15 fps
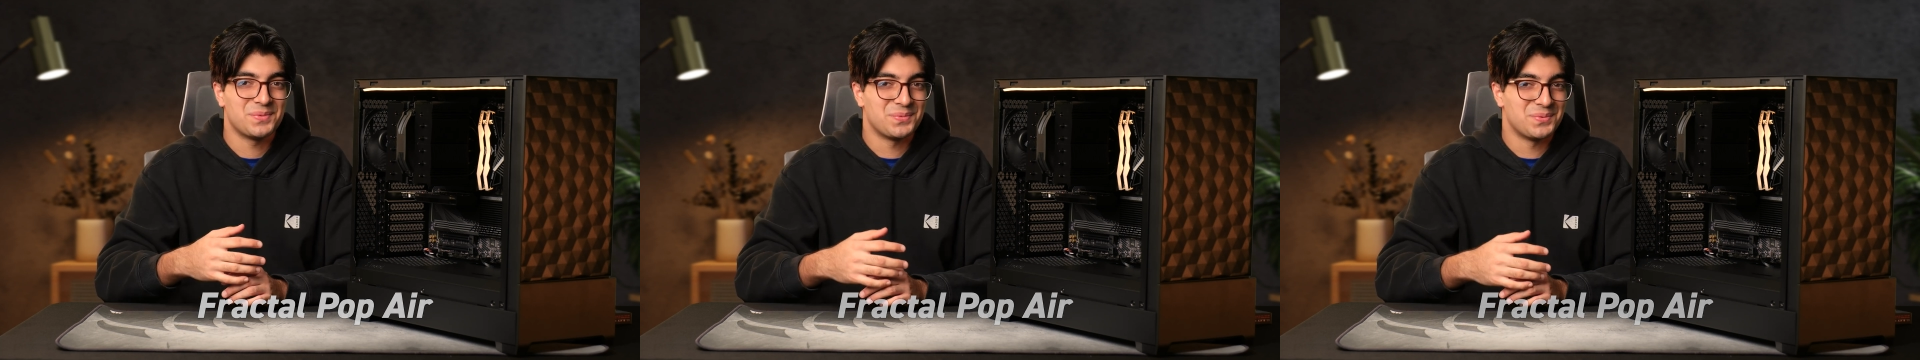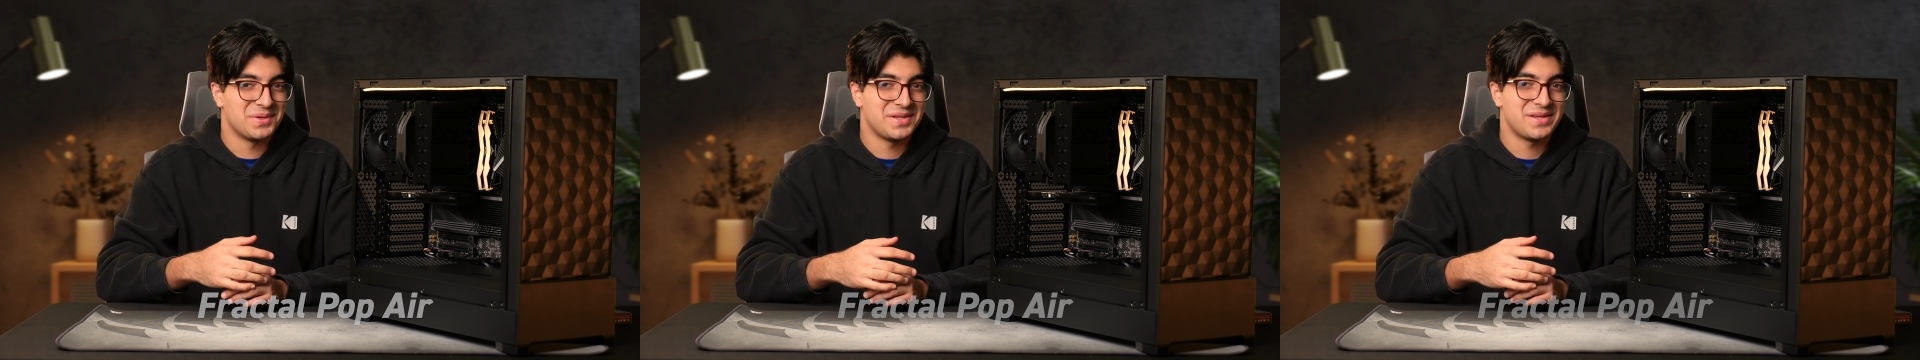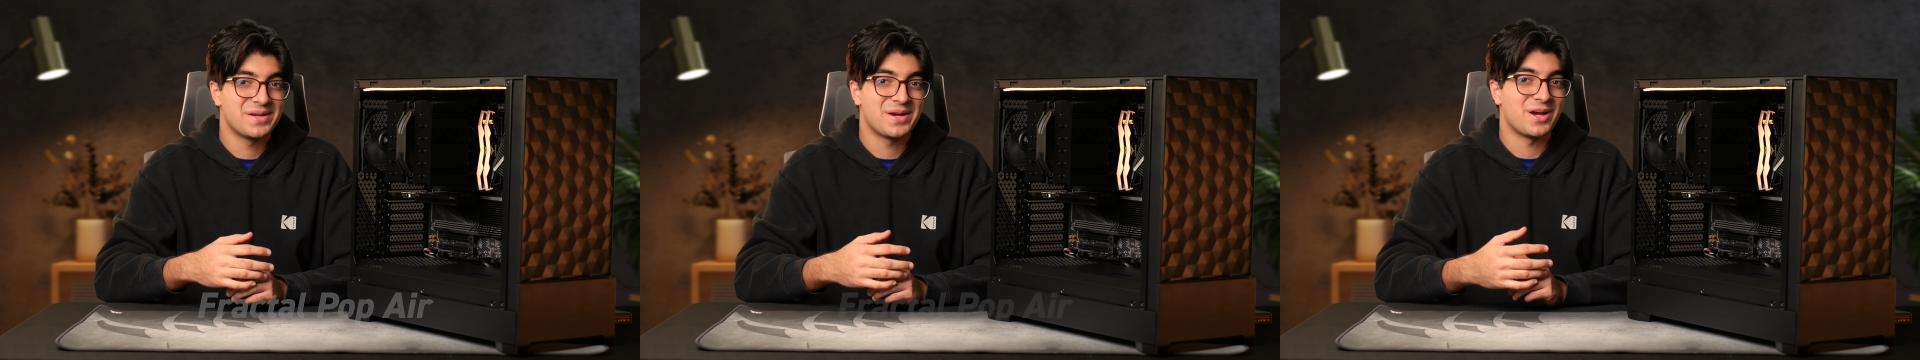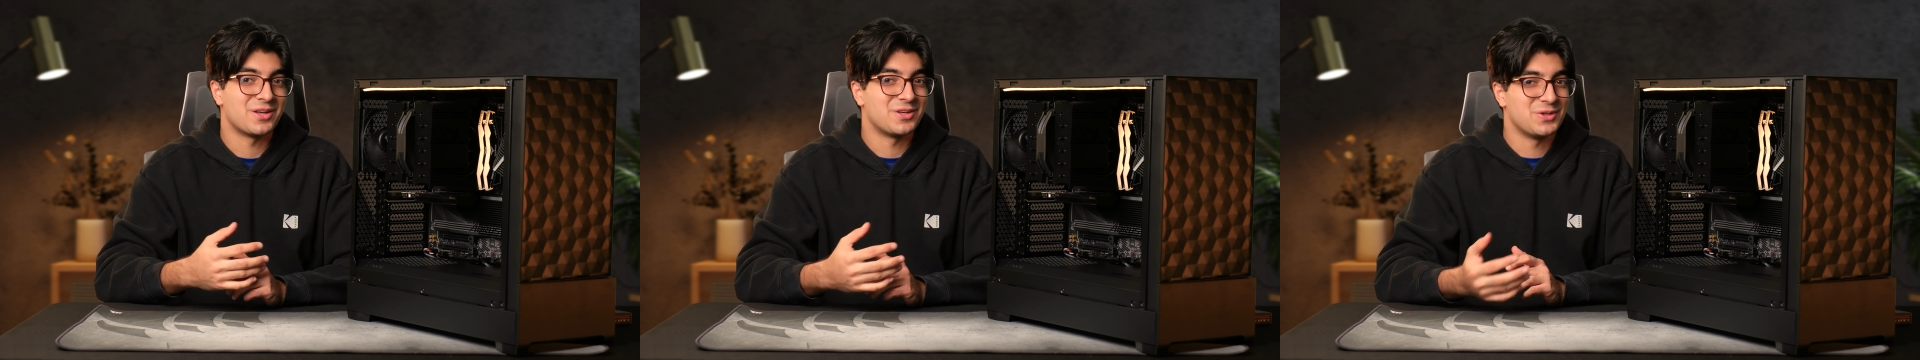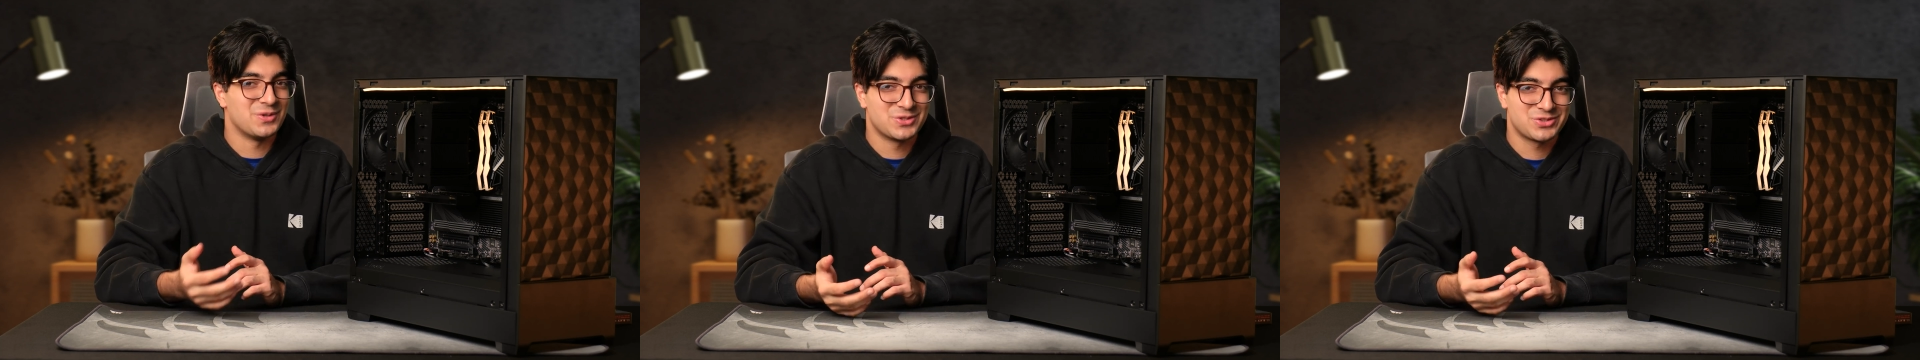really
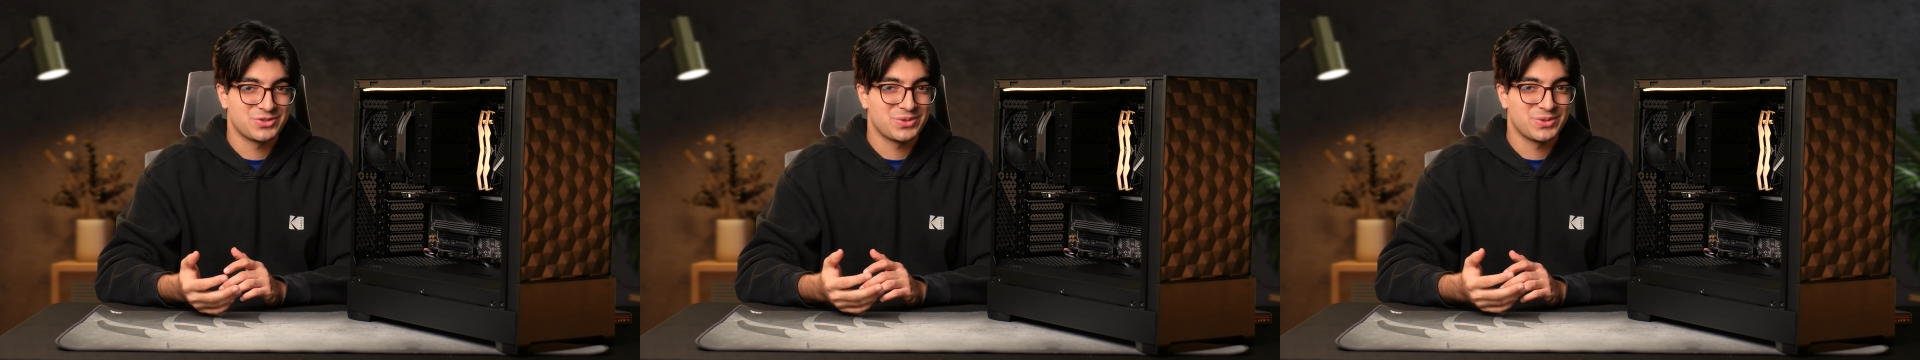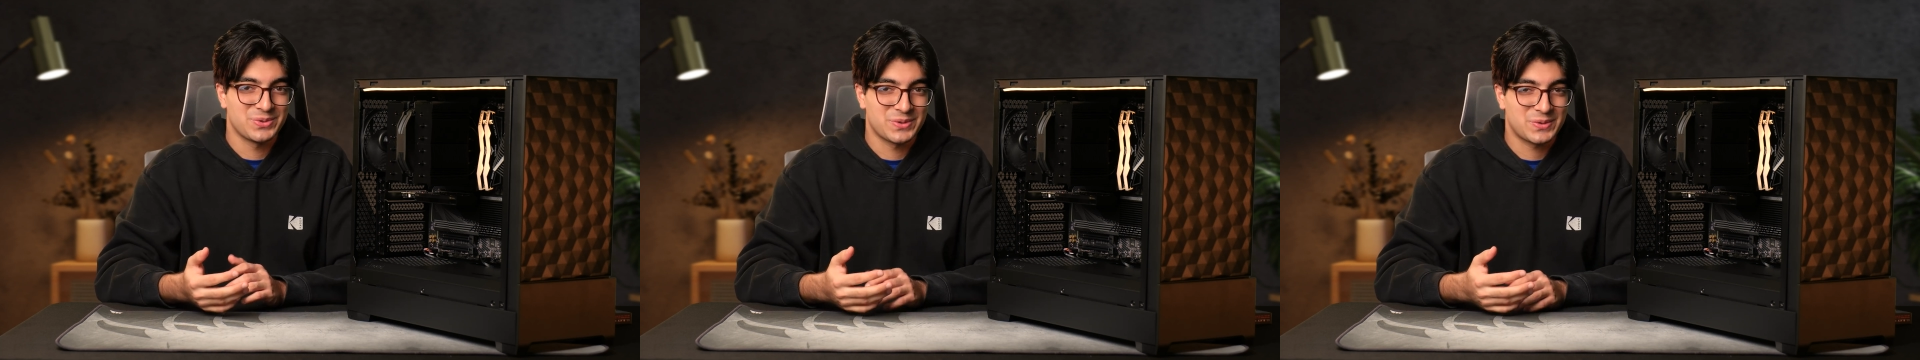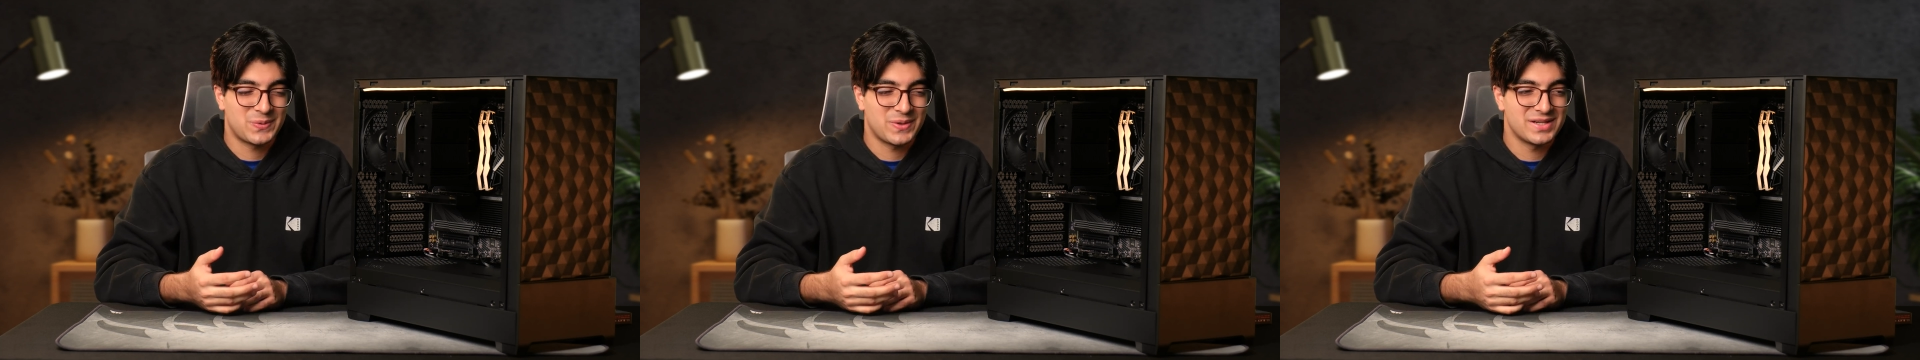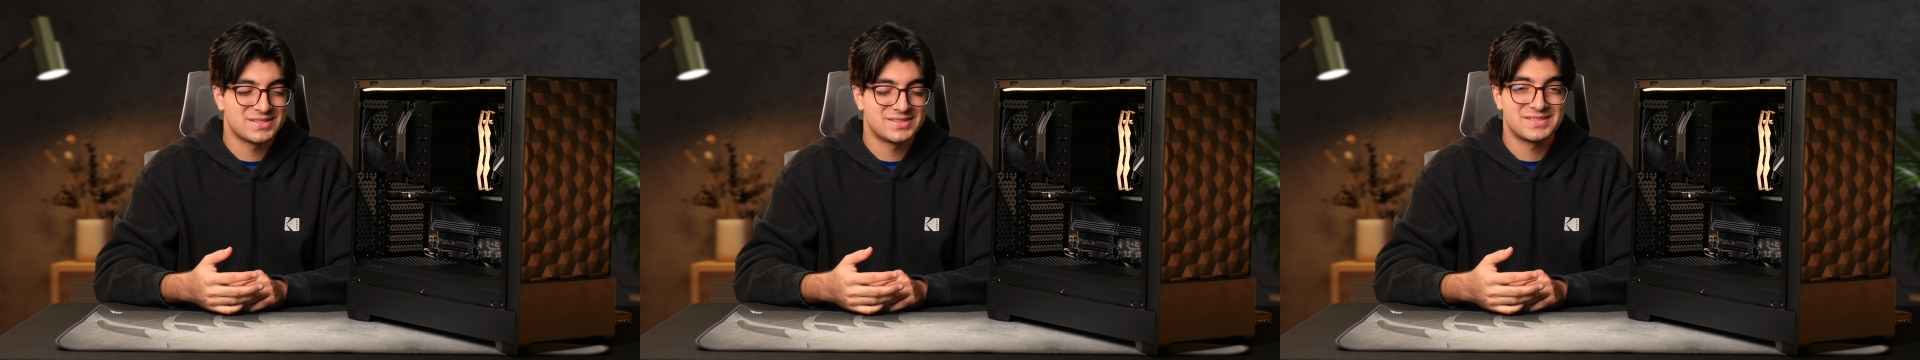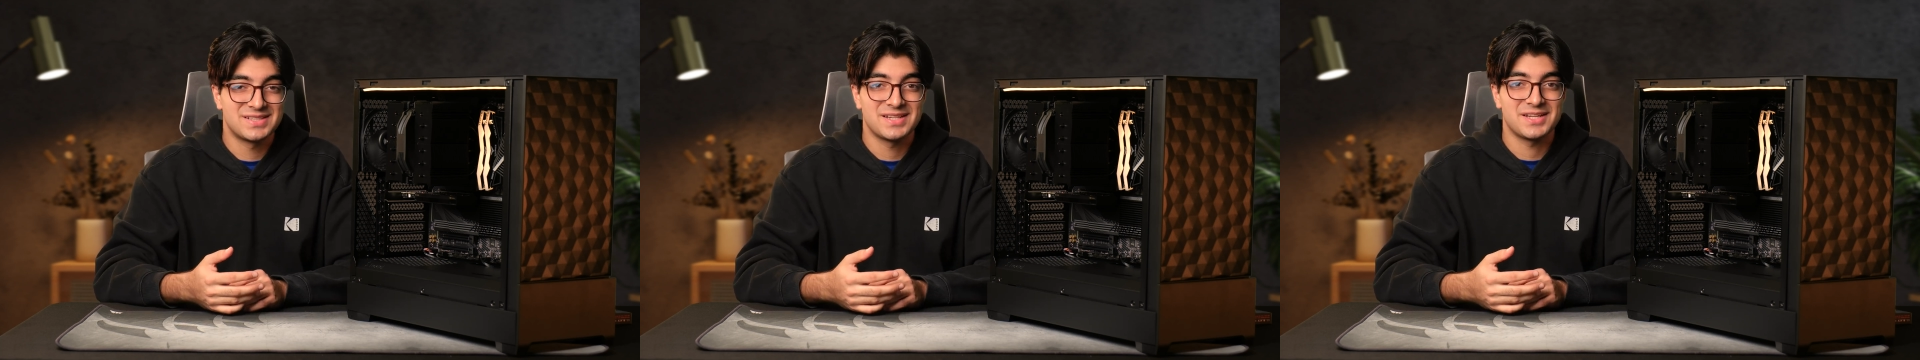unusual request.